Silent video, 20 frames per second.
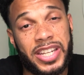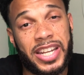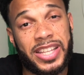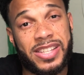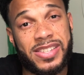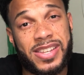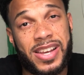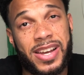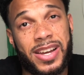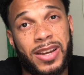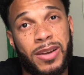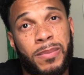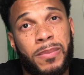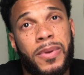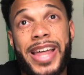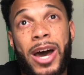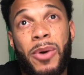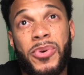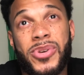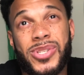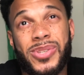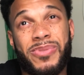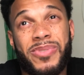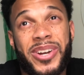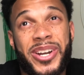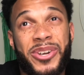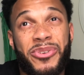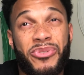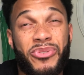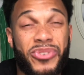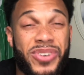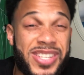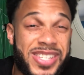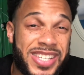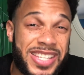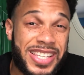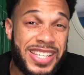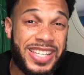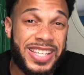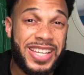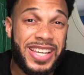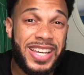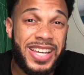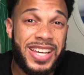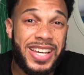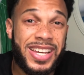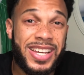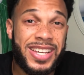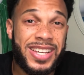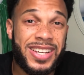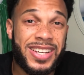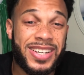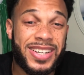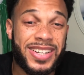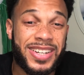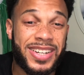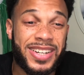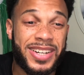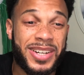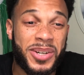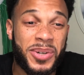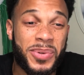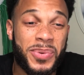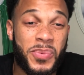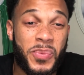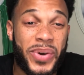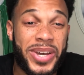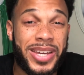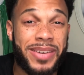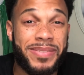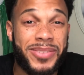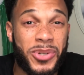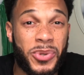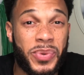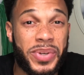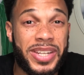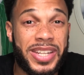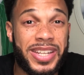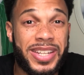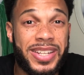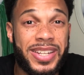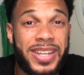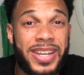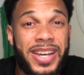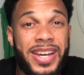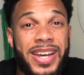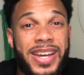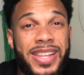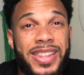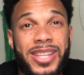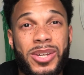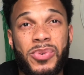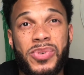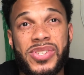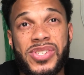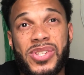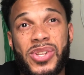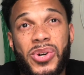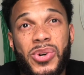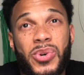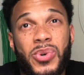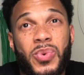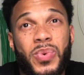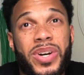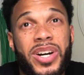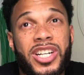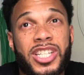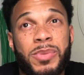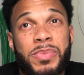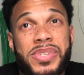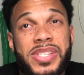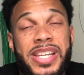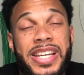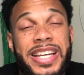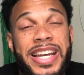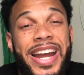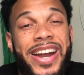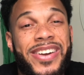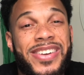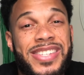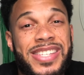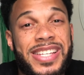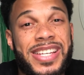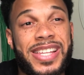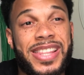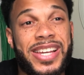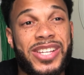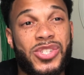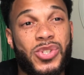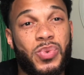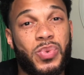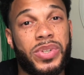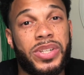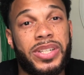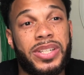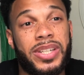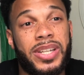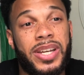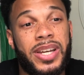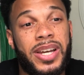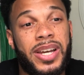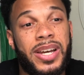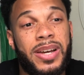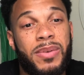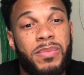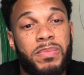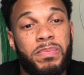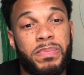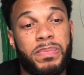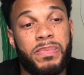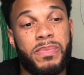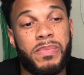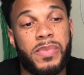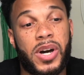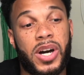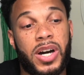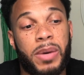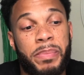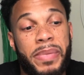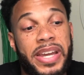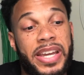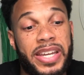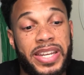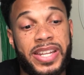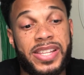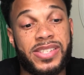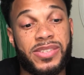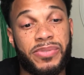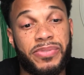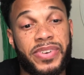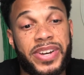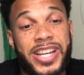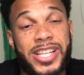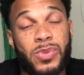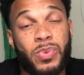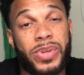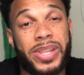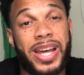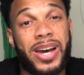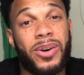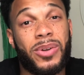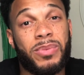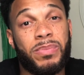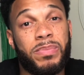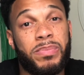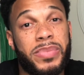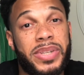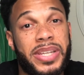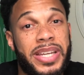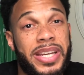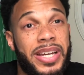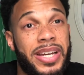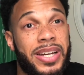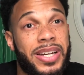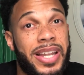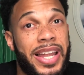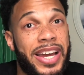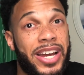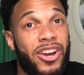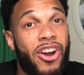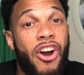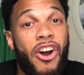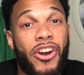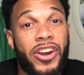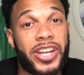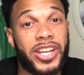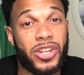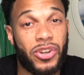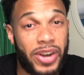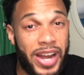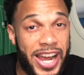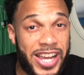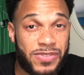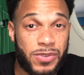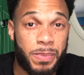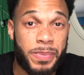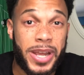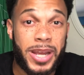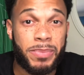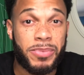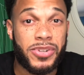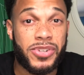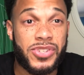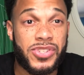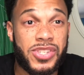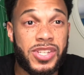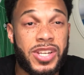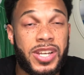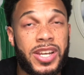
at the time. That was a very risky way of doing it. There was no 100% guarantee that you would make it into France without being like carded or asked for papers.